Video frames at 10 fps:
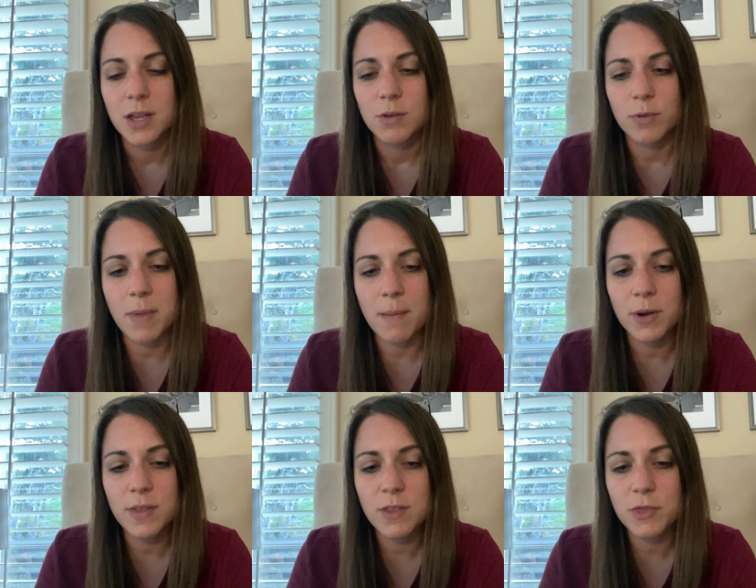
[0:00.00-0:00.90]

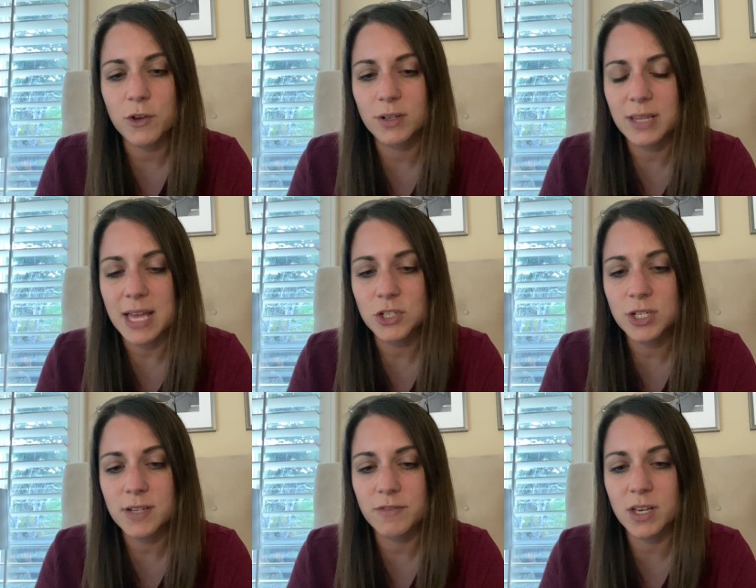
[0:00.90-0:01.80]
Remember in the third
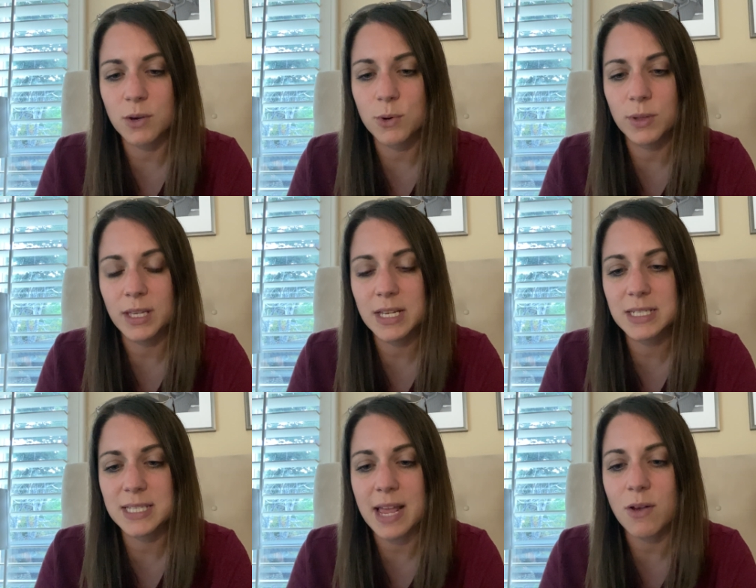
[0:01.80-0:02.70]
legend of the Gahulian
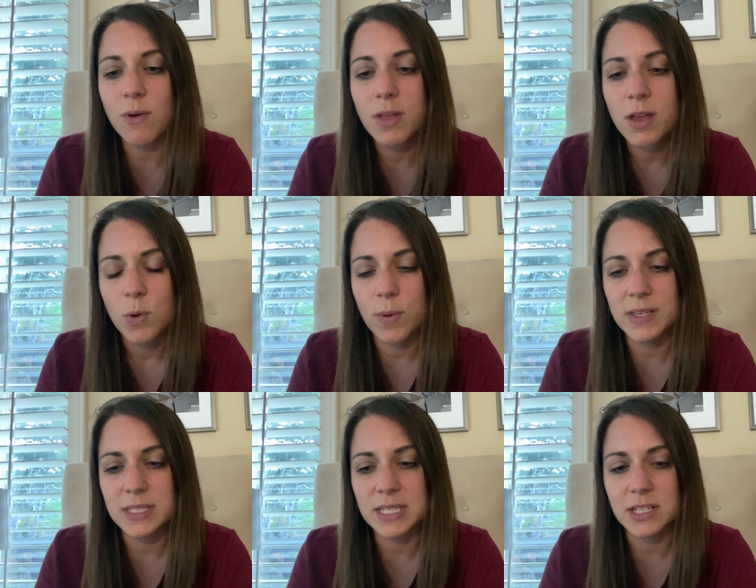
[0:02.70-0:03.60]
cycle, when
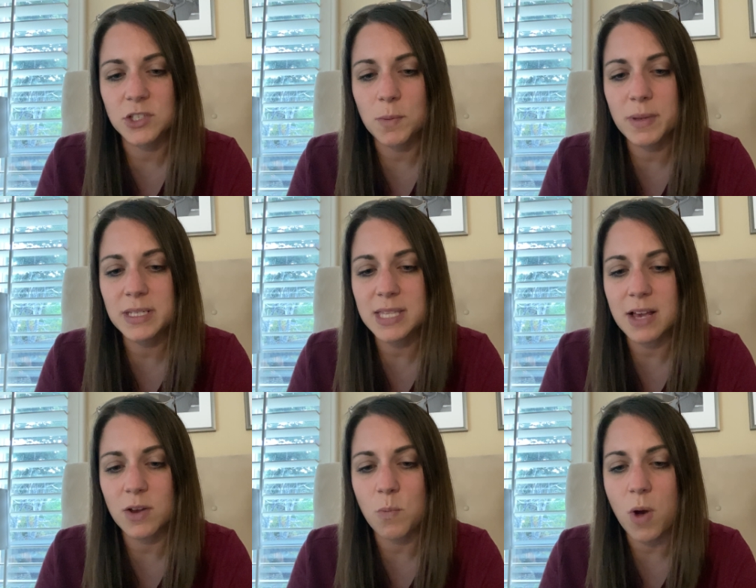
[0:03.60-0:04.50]
the sea serpents
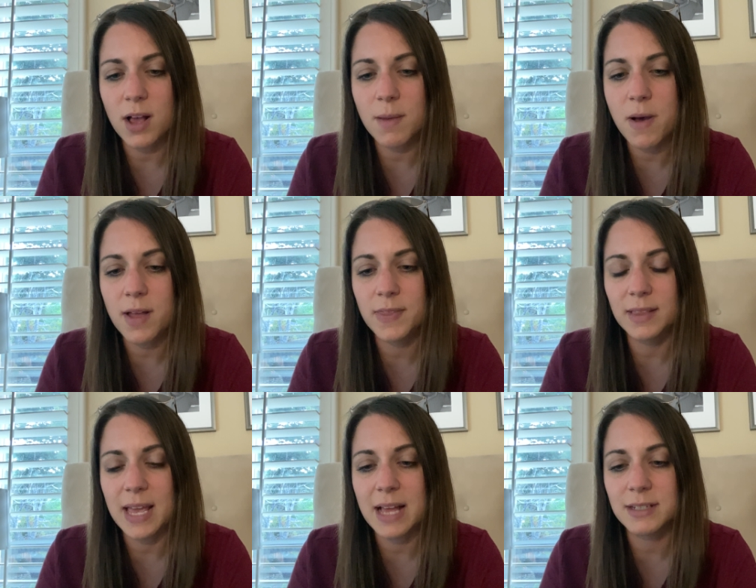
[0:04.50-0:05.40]
that could walk upon the
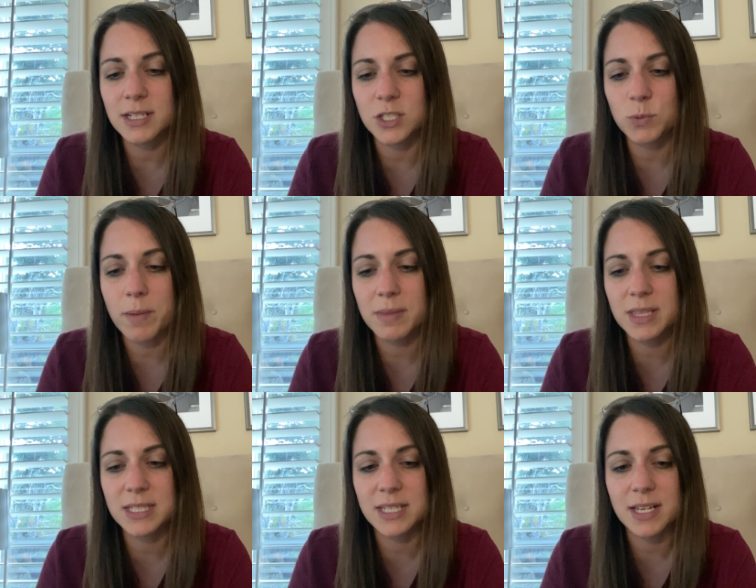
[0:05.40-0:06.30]
land and swim in
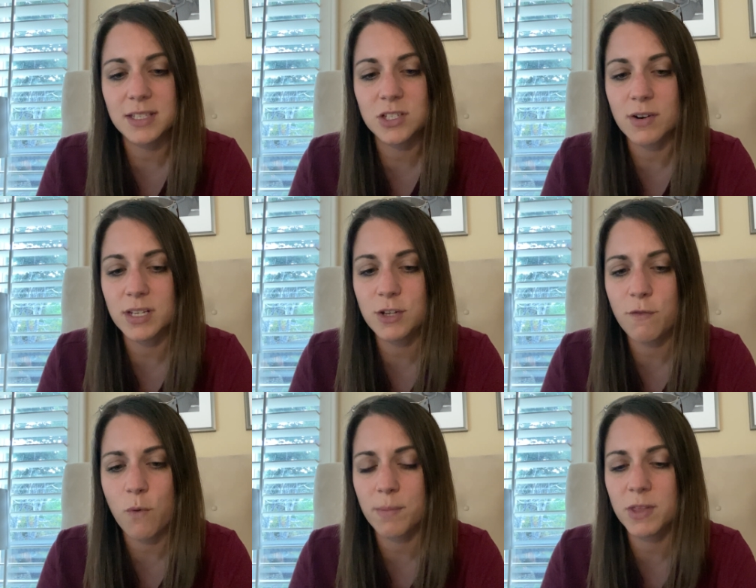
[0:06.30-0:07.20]
the sea started to
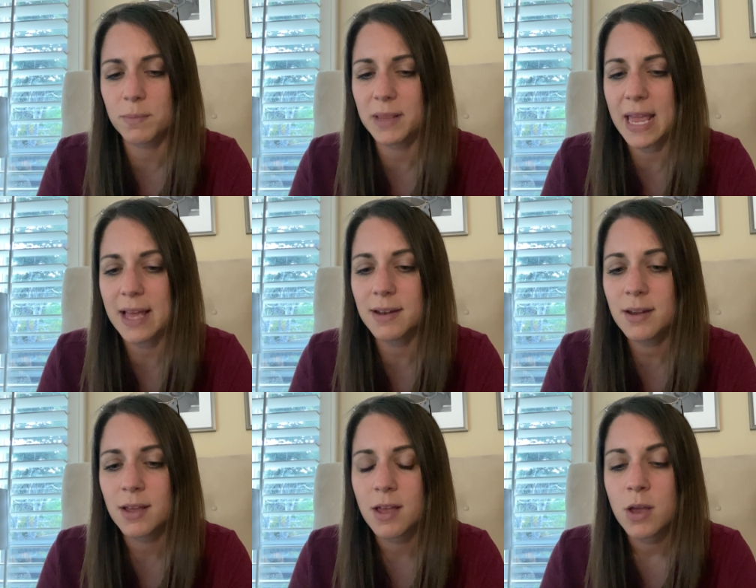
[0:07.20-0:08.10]
form their plan?
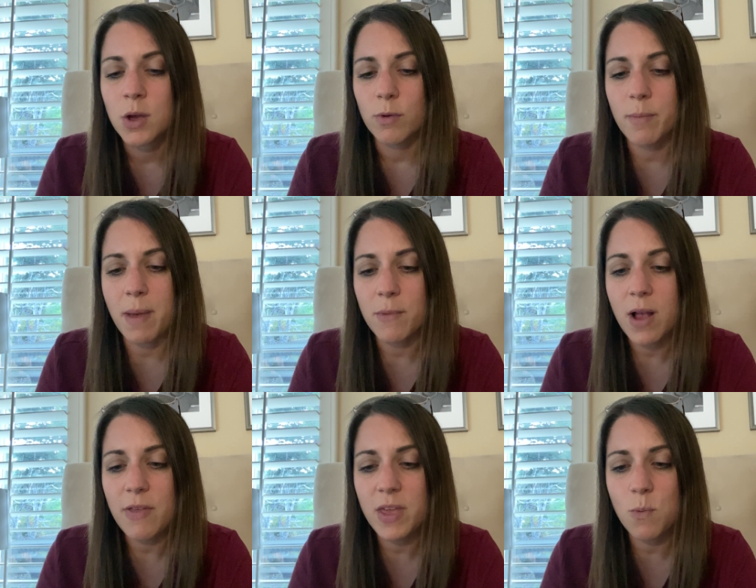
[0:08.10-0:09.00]
Remember
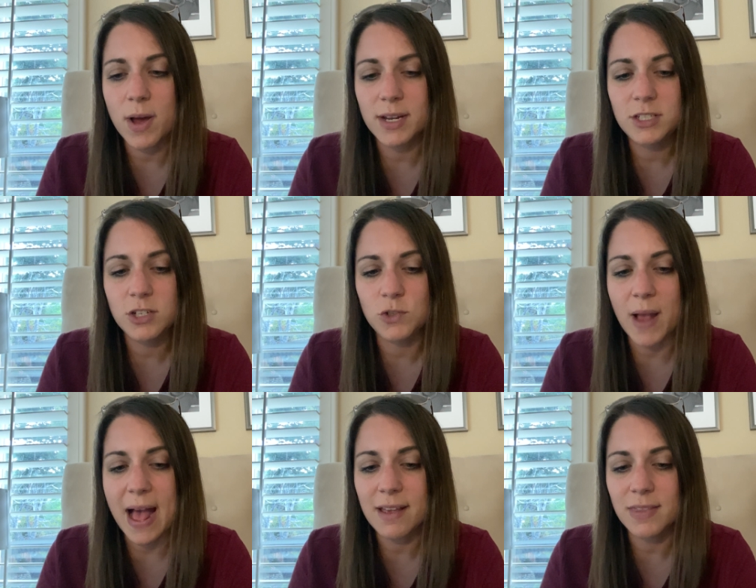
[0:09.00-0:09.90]
how they wanted to
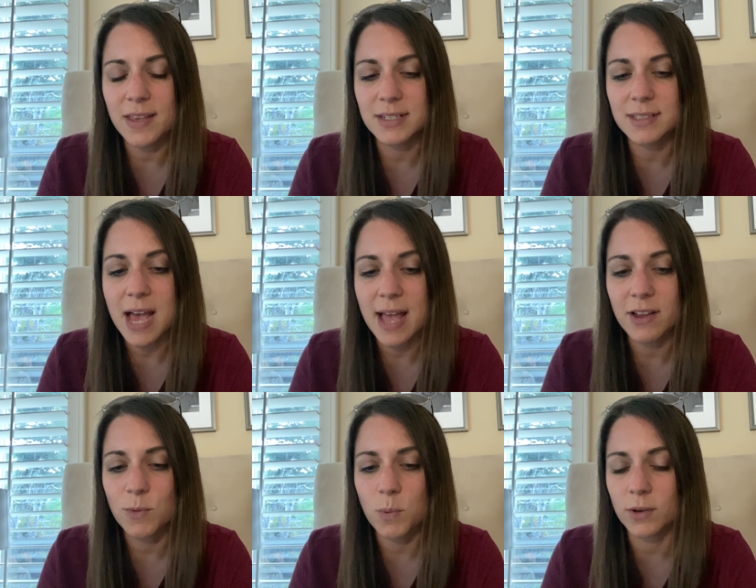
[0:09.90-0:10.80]
drag the
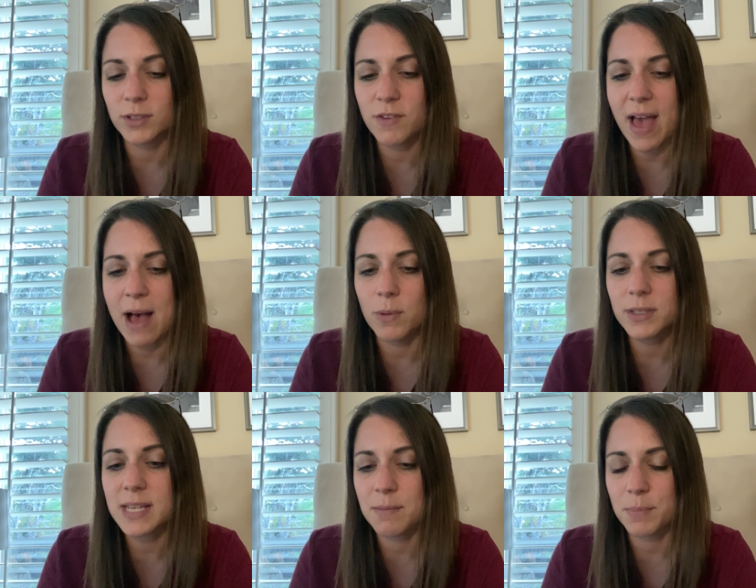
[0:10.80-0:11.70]
entire world of
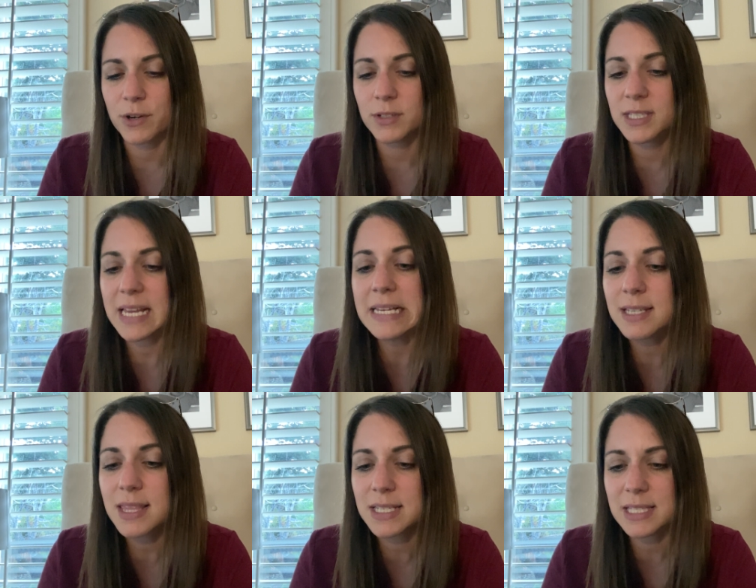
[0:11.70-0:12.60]
owls and birds
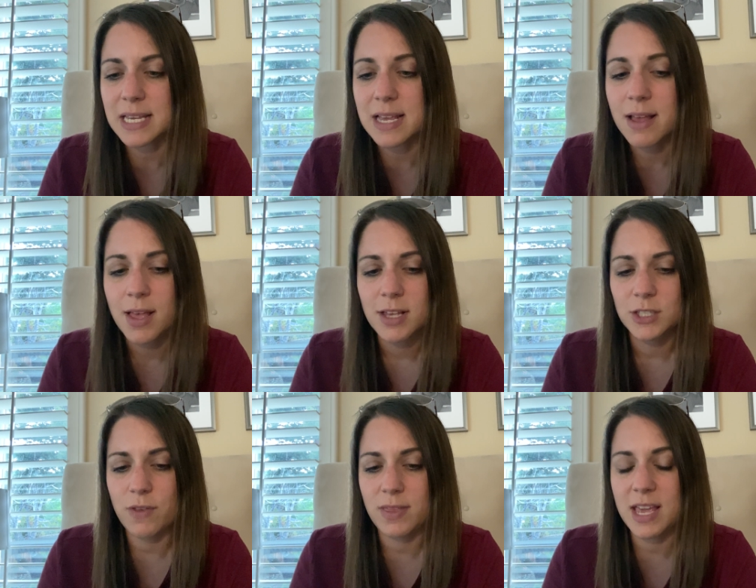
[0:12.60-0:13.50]
into the sea
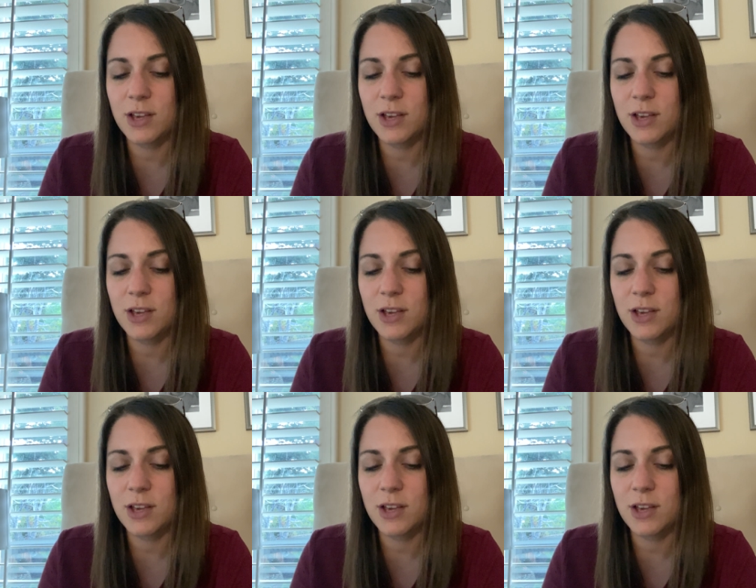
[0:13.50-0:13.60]
so that they